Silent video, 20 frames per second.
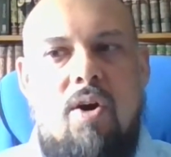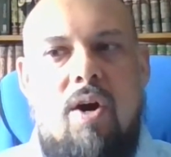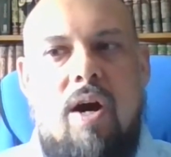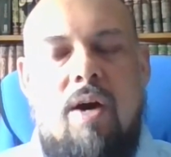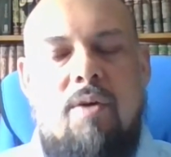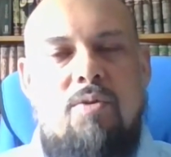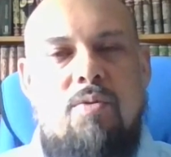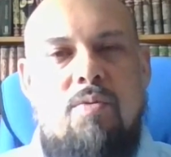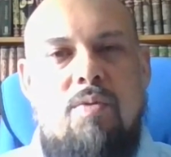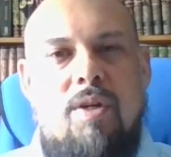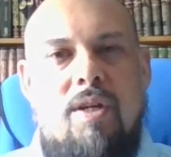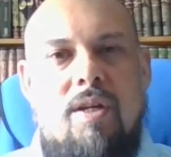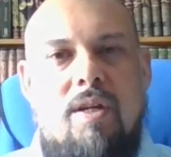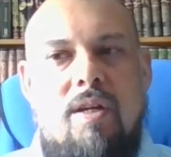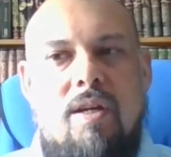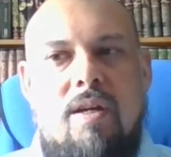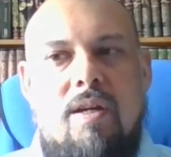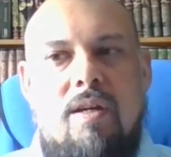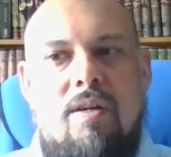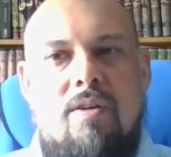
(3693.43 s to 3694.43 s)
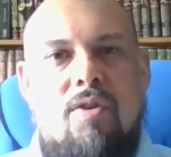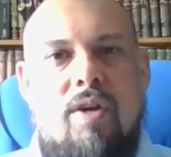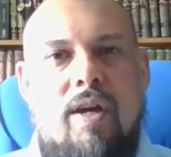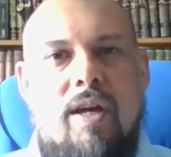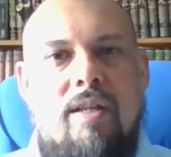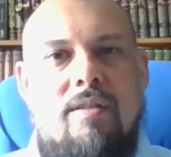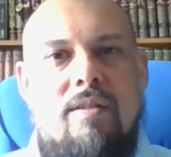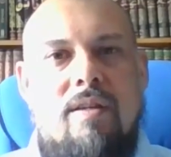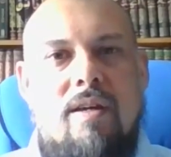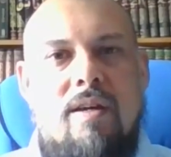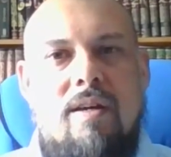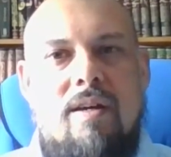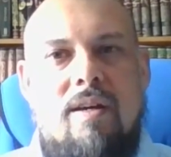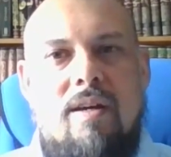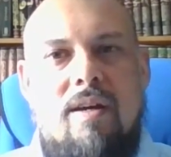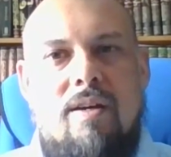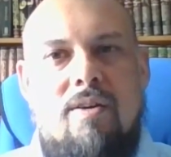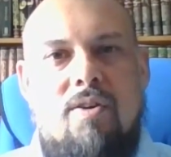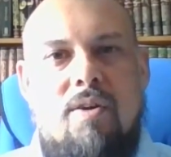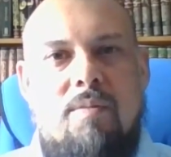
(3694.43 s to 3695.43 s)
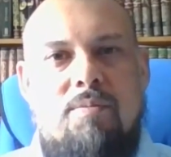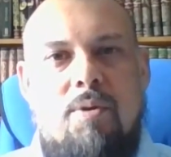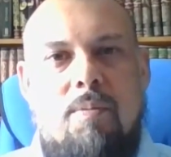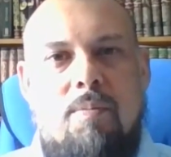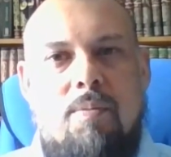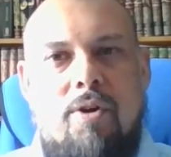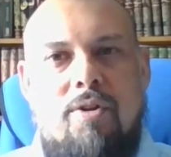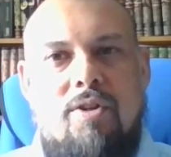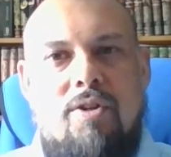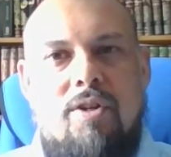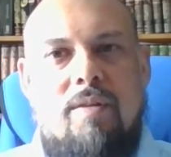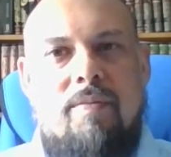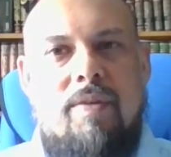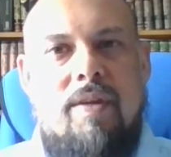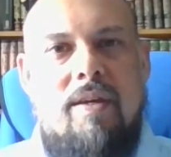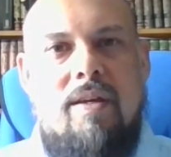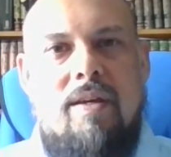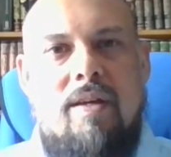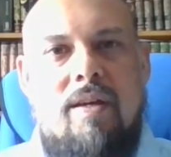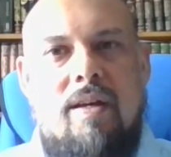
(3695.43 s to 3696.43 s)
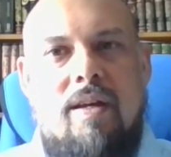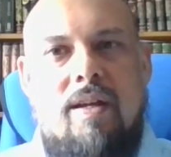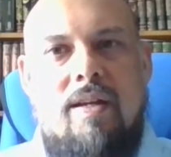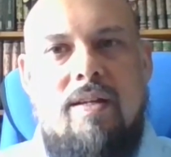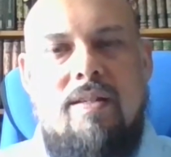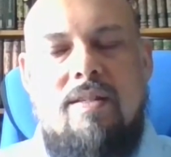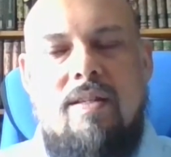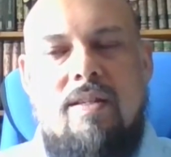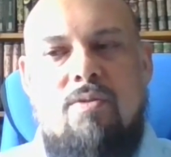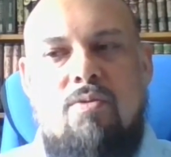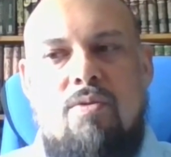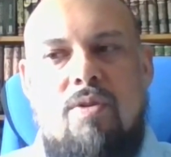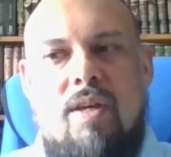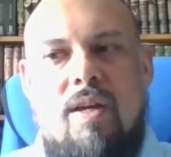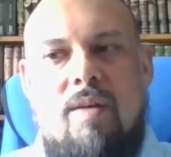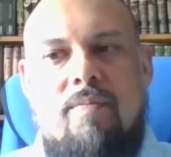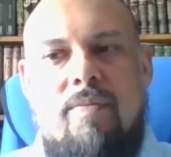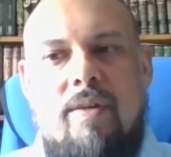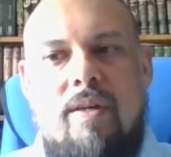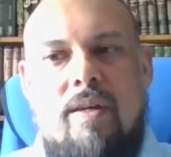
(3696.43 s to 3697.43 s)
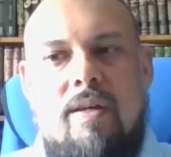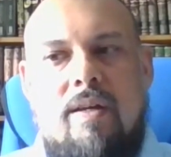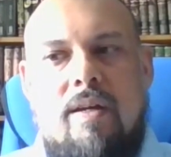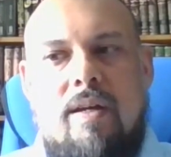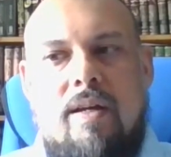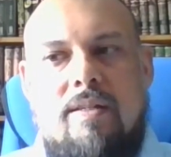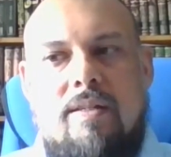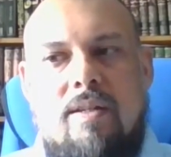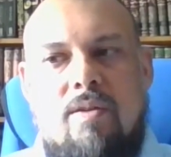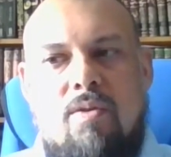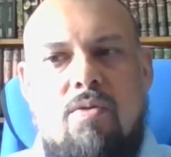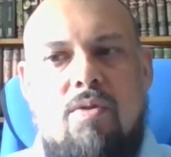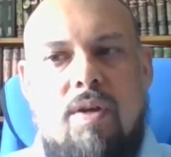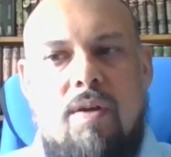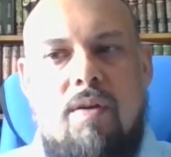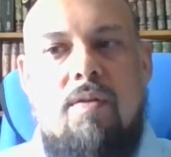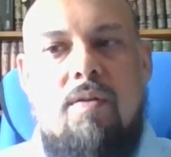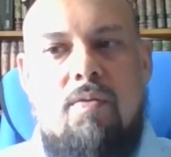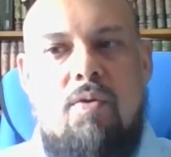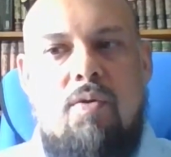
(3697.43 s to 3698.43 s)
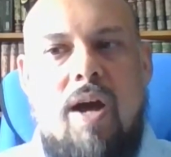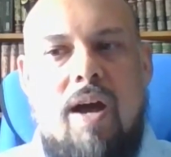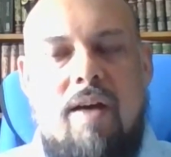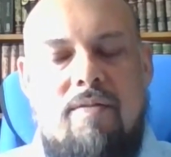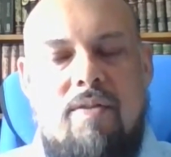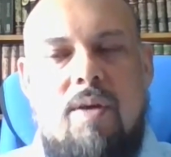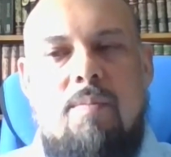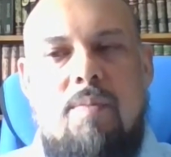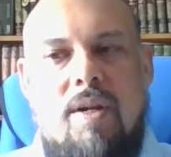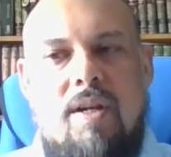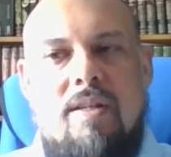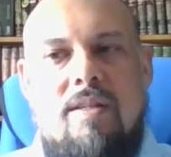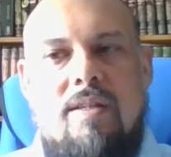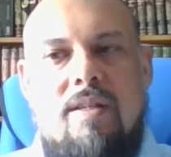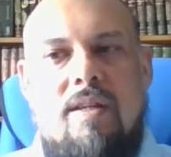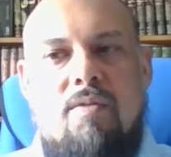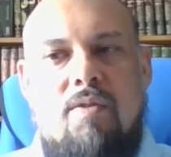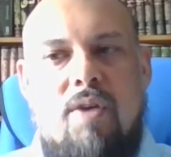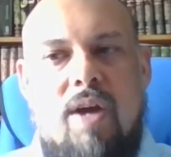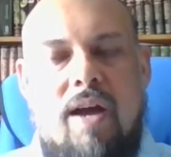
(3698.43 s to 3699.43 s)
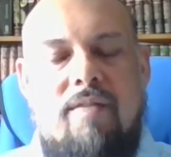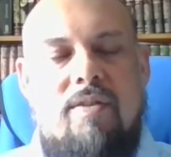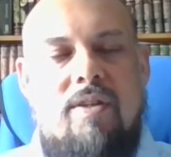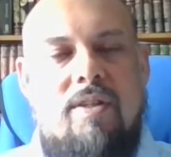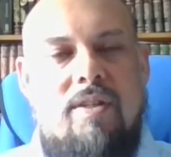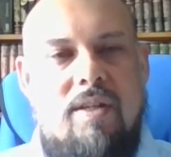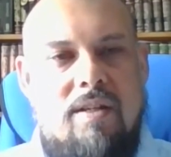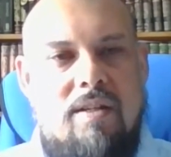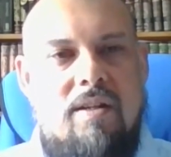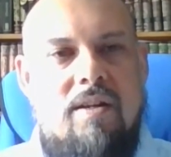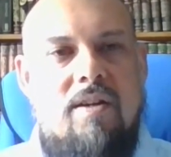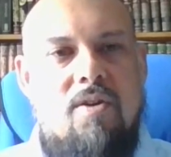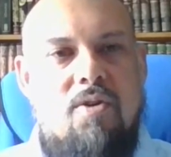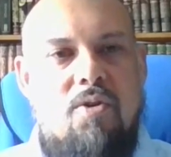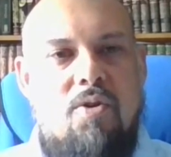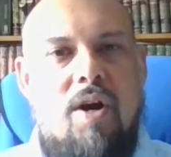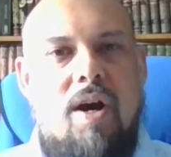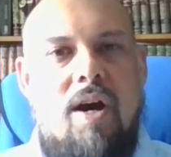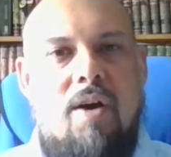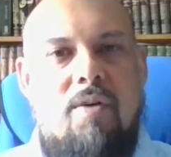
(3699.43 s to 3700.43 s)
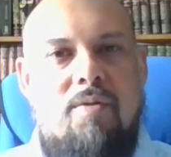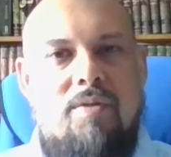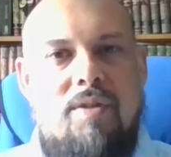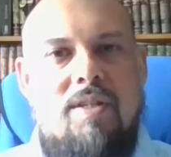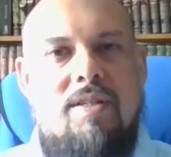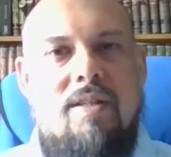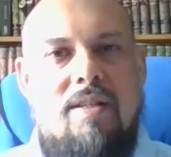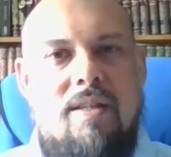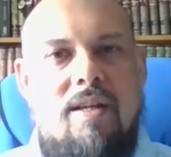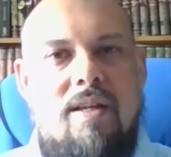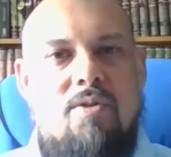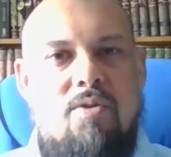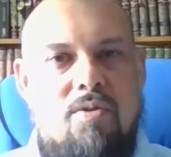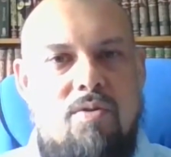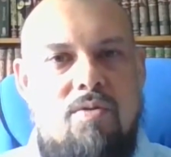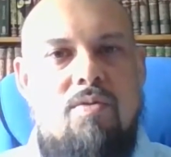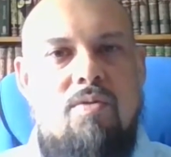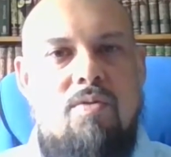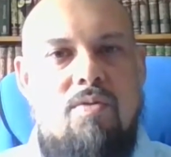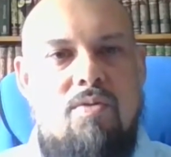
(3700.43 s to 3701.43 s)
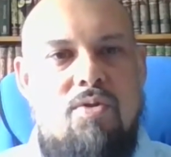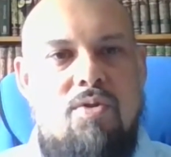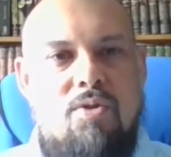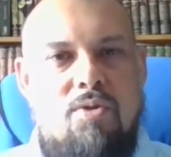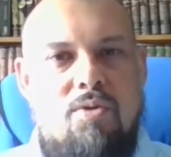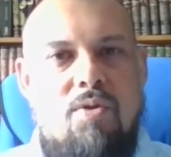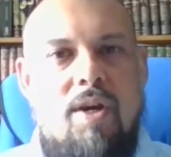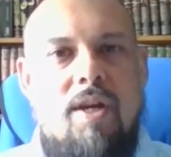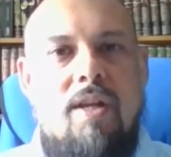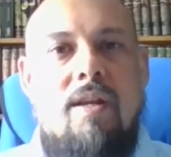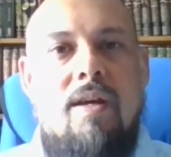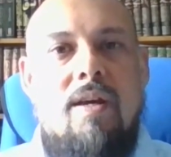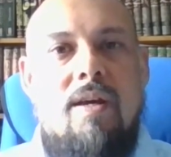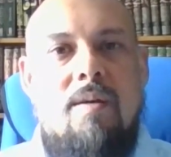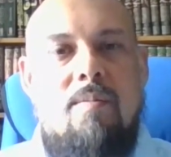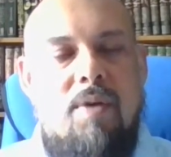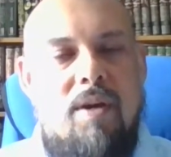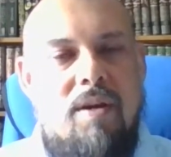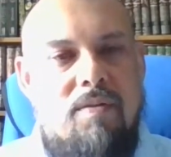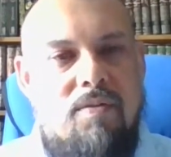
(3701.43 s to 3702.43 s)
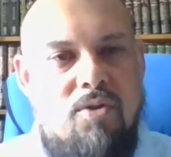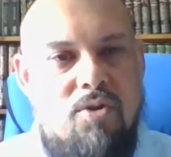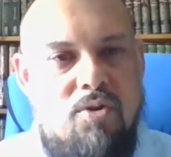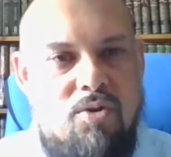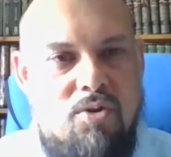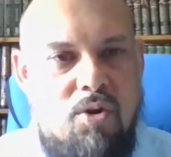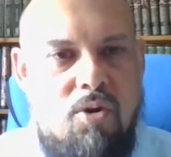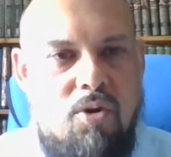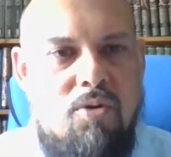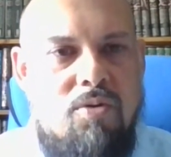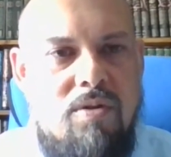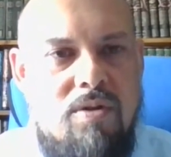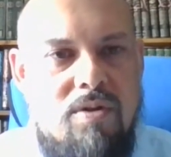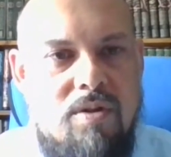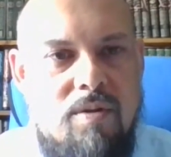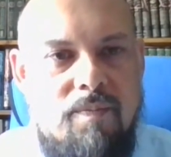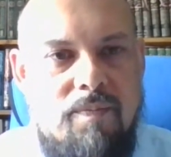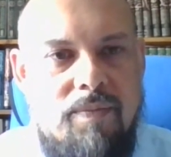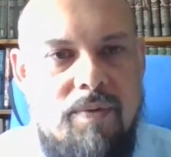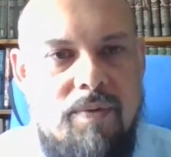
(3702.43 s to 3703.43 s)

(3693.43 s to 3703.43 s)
Or how do we create a, a crypto product?" And I said to them, "I said, look, if you have the ability and you have the technical know-how, this and that, you you should do it. But if you don't,